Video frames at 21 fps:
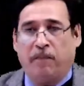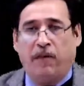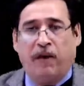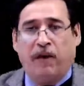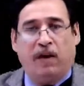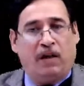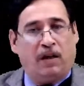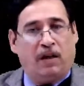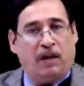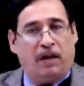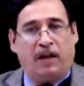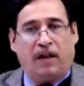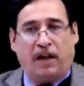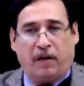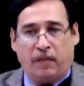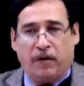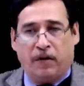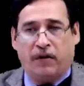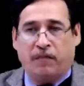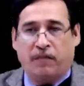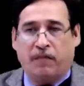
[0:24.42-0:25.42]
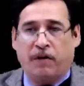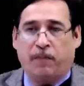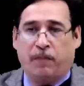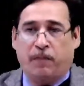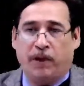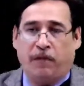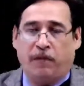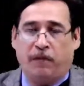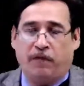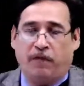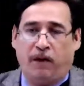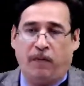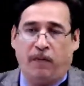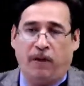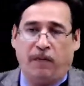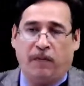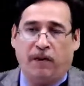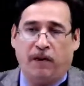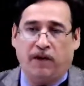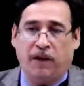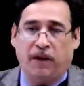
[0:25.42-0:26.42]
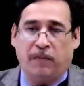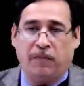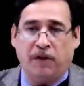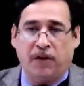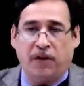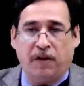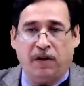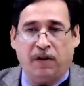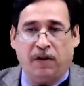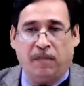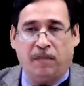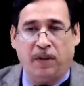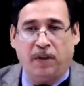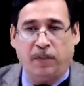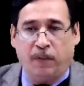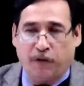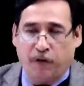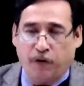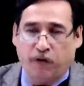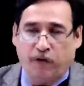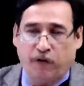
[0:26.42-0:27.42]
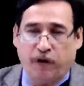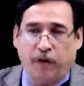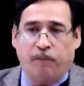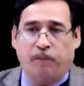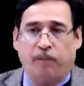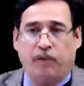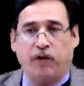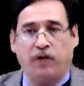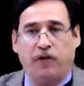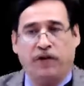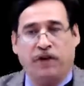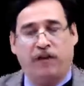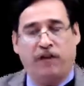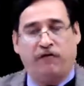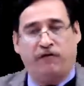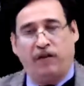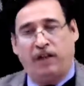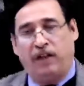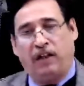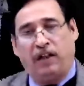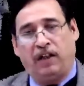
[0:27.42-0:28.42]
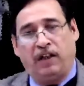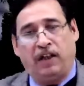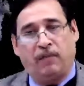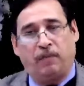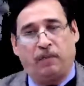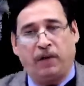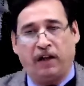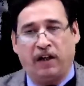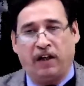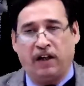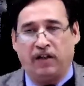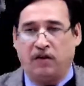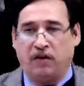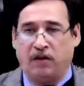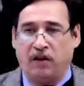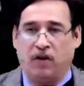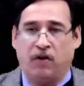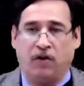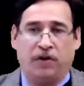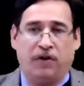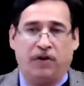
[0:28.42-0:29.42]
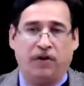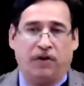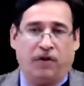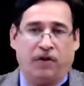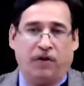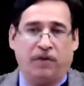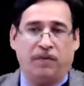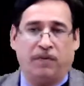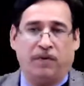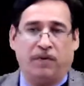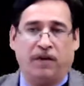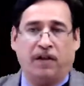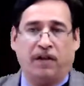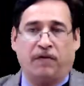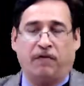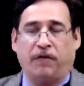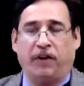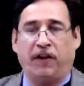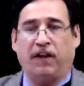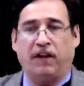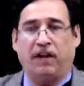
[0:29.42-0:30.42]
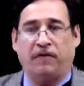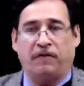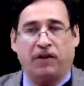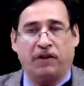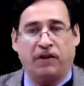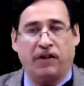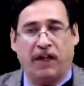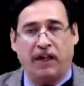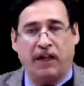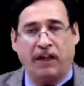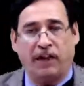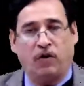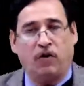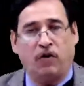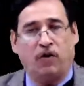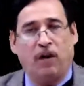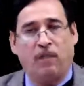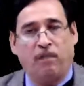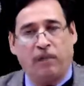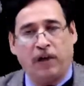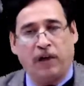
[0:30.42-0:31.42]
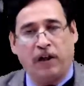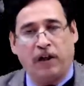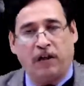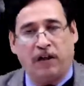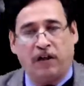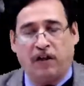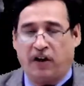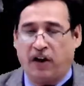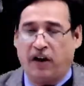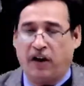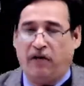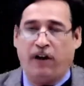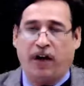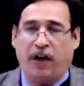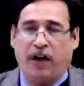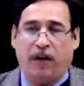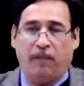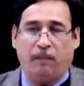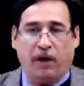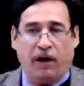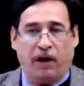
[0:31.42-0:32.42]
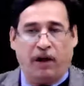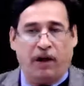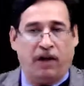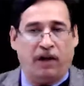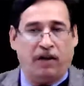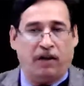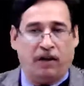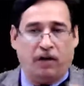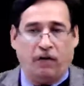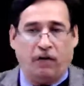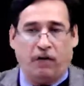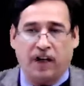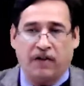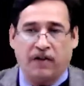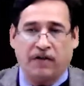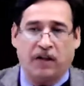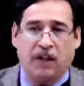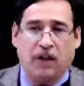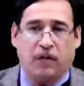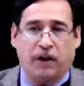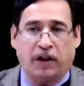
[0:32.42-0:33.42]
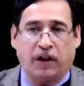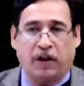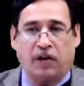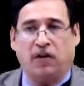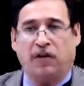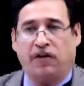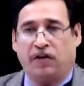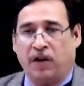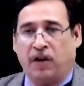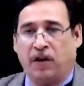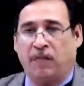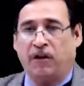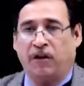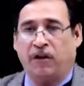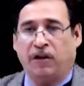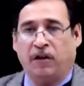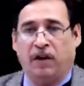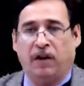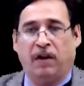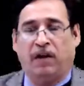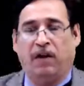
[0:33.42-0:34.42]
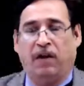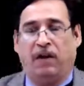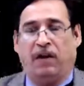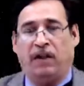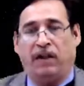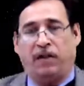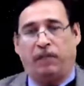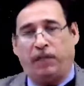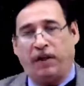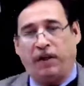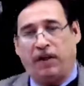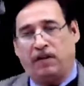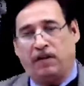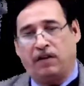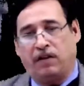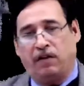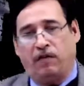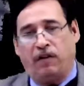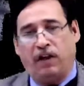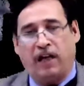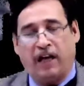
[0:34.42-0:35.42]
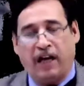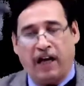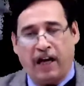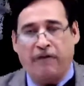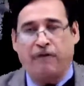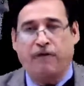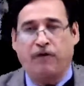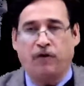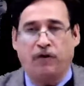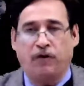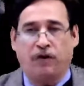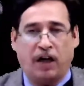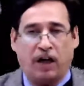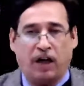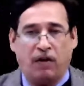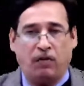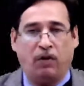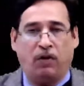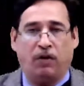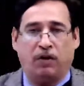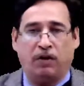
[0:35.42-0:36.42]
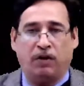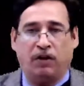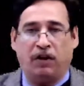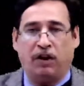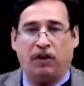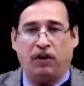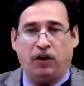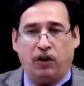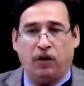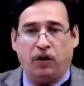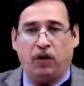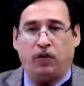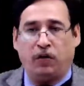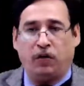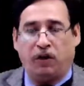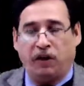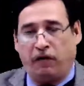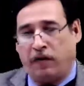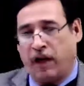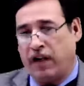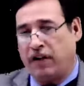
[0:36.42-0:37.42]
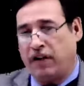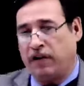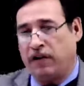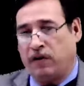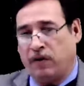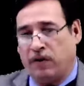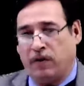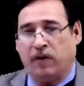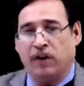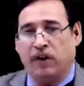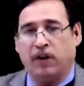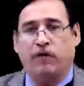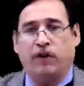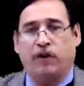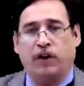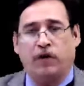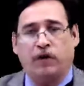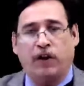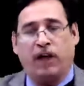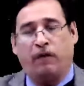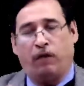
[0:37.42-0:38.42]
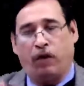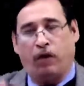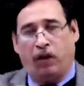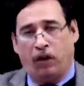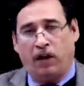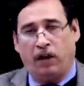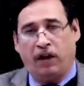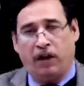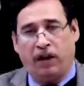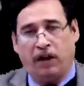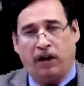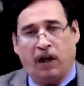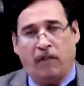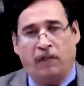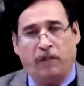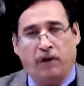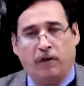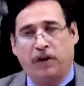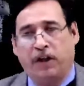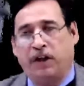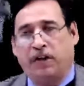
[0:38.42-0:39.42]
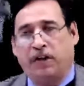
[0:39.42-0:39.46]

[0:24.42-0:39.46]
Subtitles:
It happens to be a pretty formidable chapter, but before we proceed further, let me actually caution you that we have decided to completely revamp and revise this particular chapter. It means you will have to download the new revised notes which we have already uploaded.